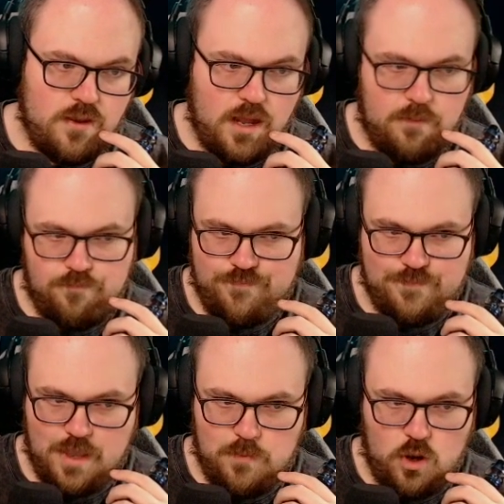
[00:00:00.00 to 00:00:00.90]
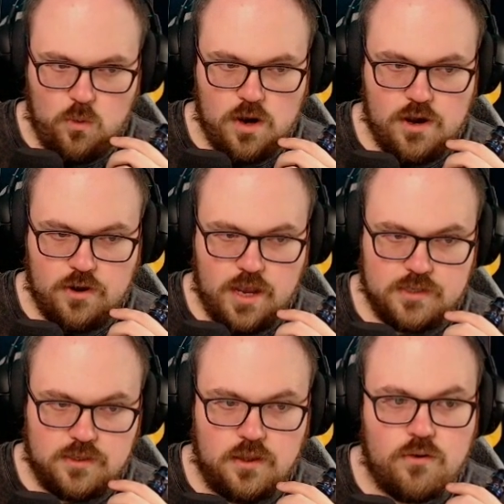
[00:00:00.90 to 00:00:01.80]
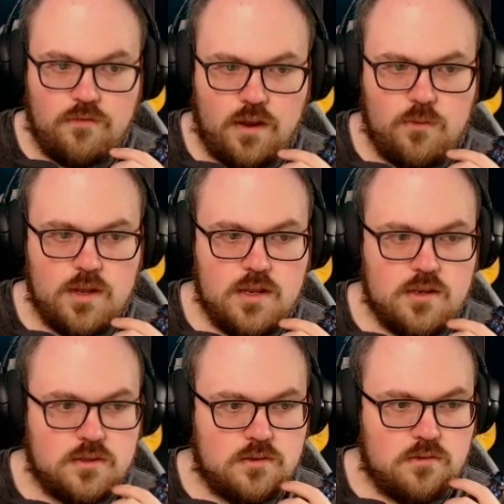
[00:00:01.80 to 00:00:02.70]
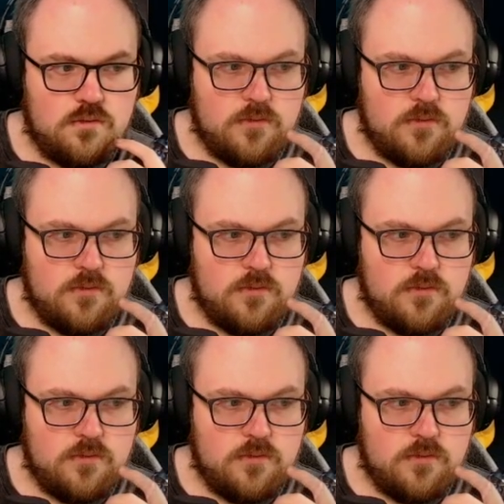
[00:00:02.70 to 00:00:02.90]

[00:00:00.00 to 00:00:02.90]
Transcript: and I am nowhere near casting the grief anyways.